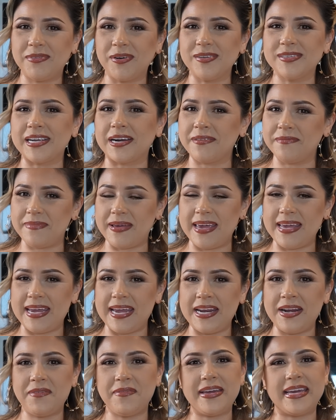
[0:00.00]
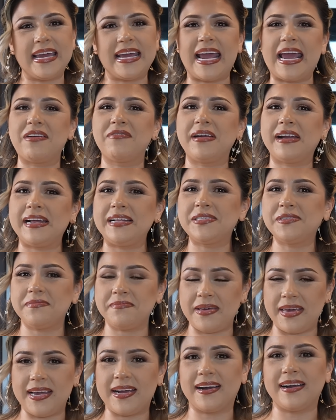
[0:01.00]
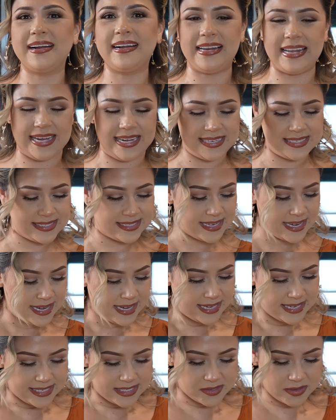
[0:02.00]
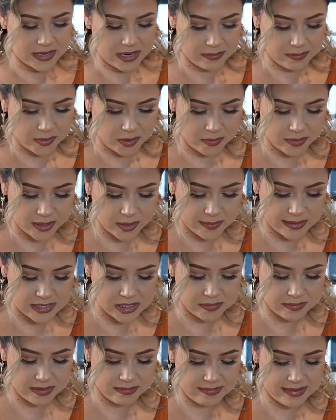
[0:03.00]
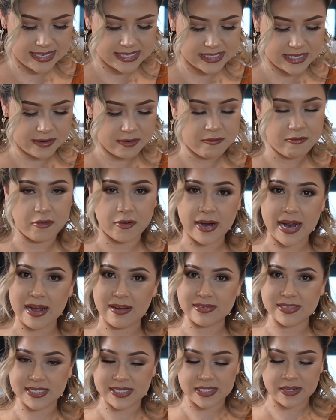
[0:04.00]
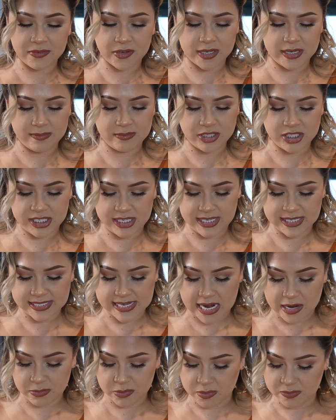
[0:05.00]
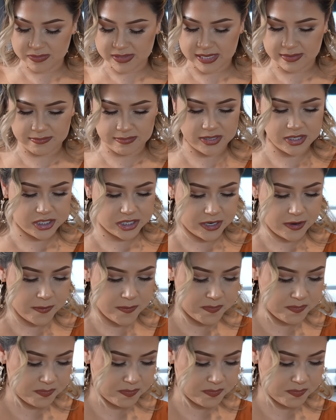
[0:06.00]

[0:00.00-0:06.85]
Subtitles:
rolls are baking, we can get ready to make our glaze. So in our bowl, we're going to be mixing 4 ounces of cream cheese at room temperature,